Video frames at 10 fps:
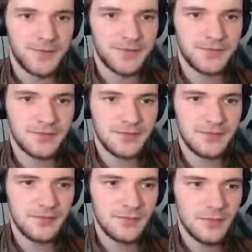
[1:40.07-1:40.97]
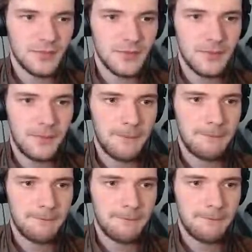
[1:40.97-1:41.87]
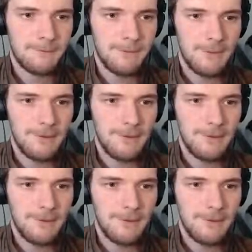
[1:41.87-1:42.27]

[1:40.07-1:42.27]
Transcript: [no speech]